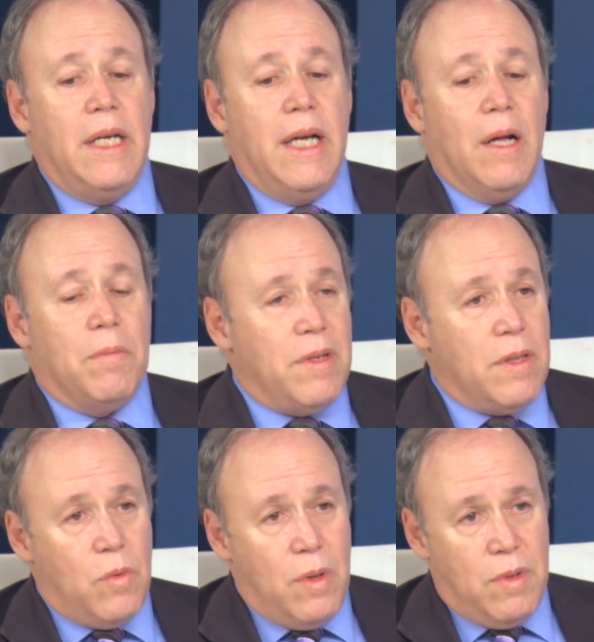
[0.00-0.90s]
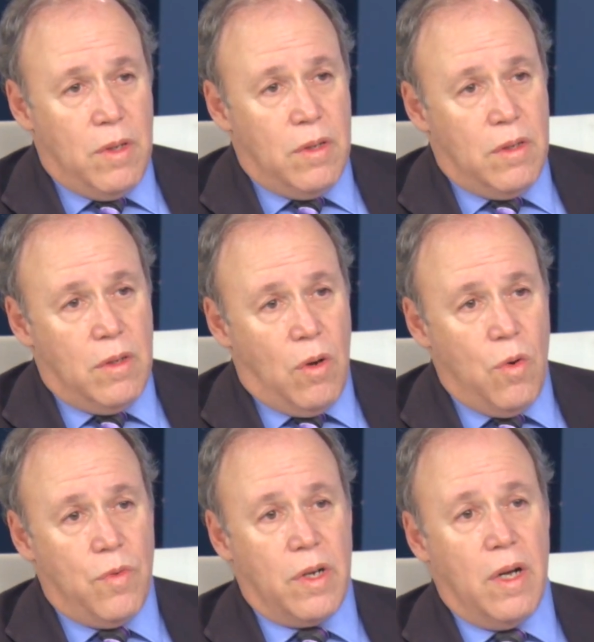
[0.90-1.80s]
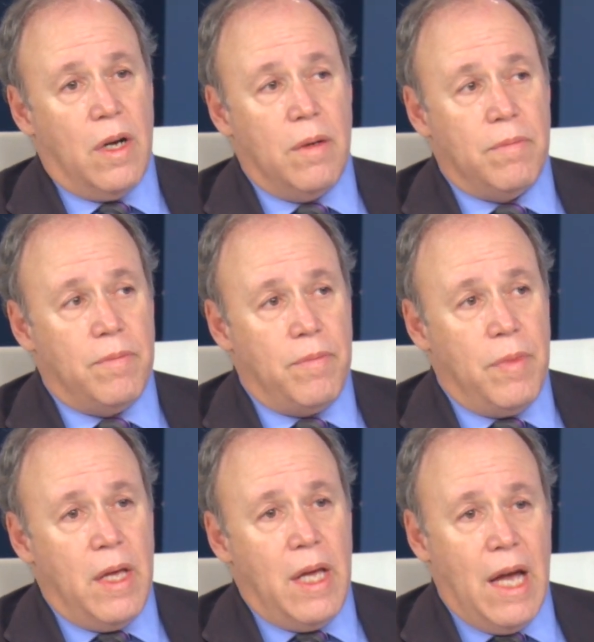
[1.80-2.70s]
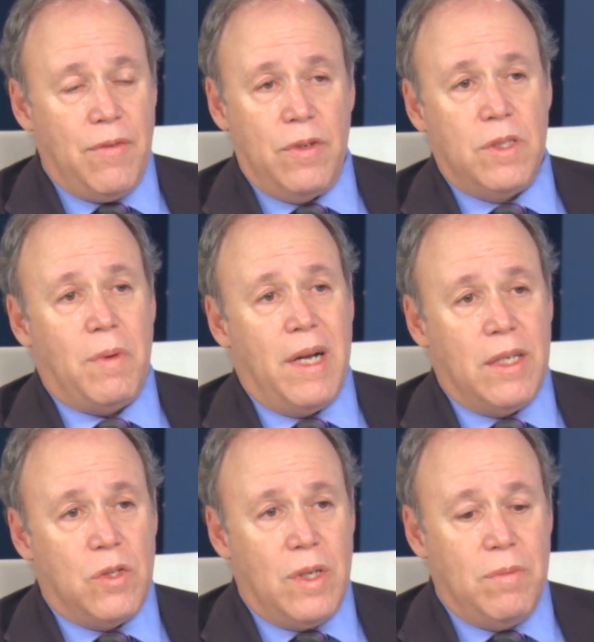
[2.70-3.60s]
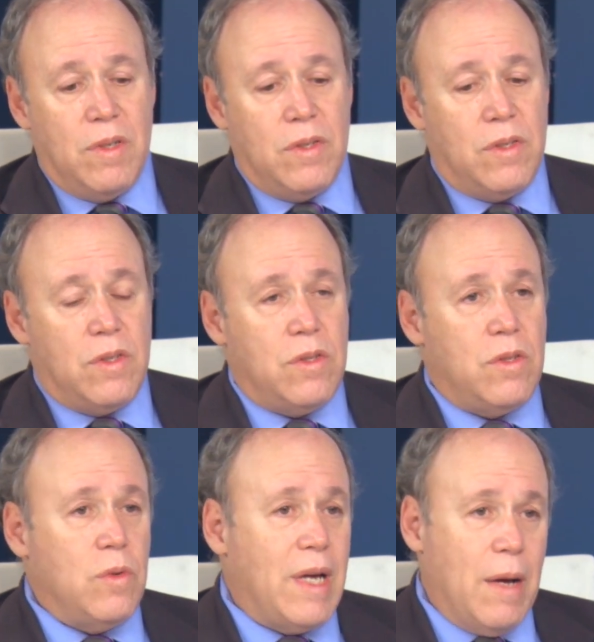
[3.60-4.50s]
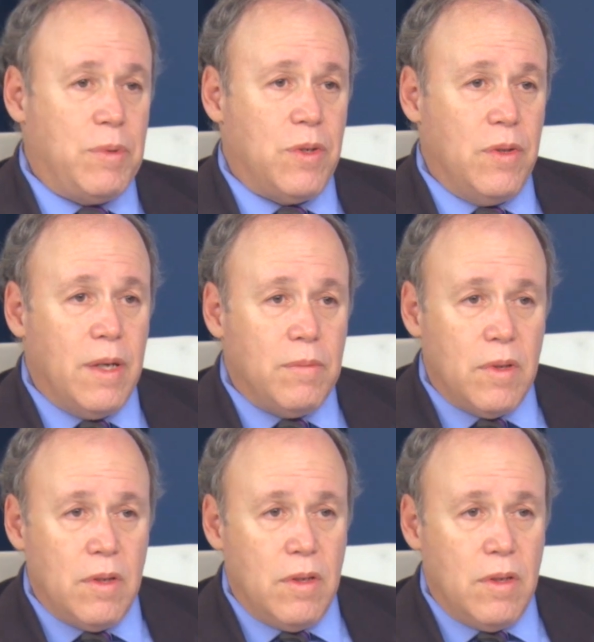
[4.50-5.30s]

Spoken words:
helping the women overcome efforts by extremists to capture them